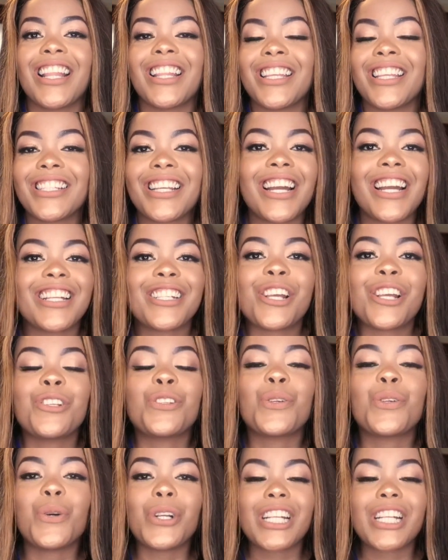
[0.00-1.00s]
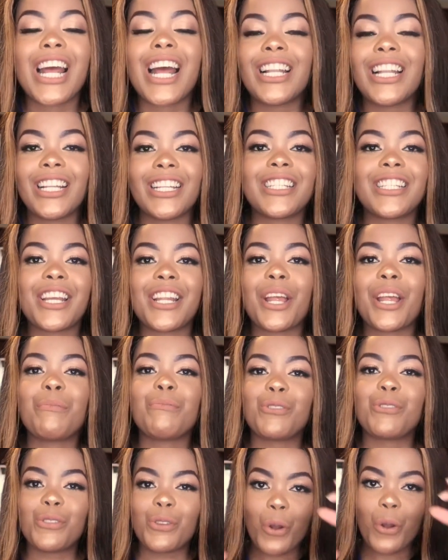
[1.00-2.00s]
these guys are so talented
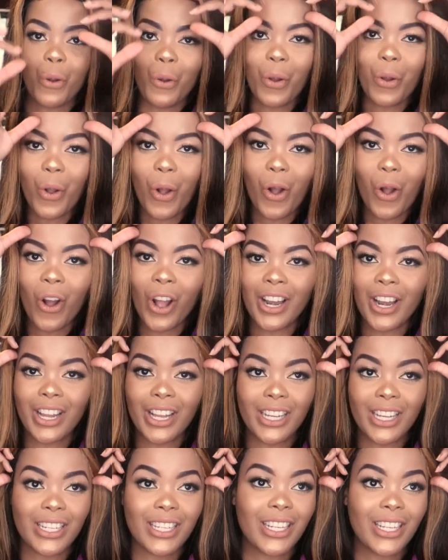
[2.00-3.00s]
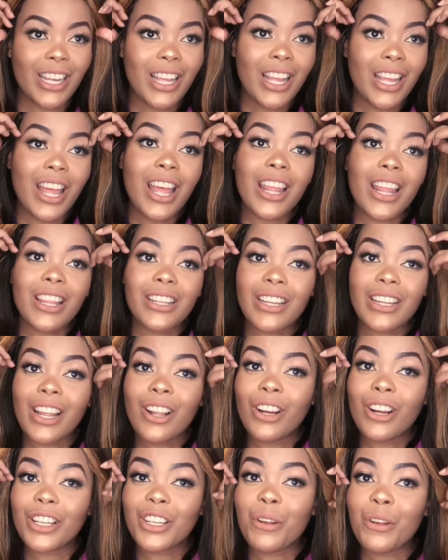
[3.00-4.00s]
i'm so honored that i
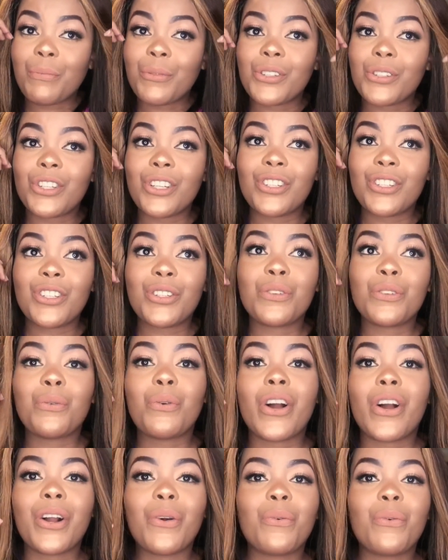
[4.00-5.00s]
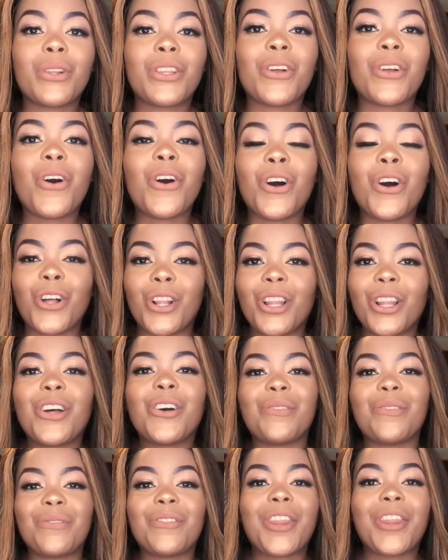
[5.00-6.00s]
got the opportunity to work with all
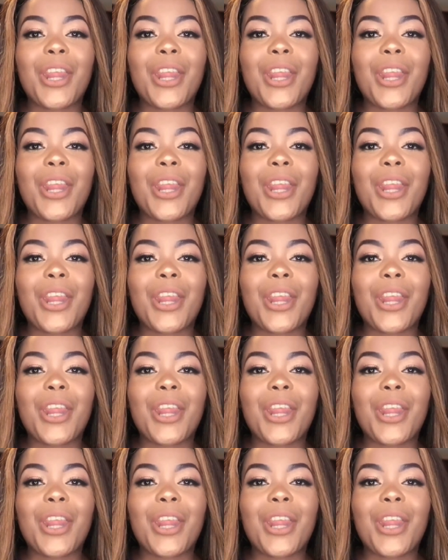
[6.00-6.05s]
of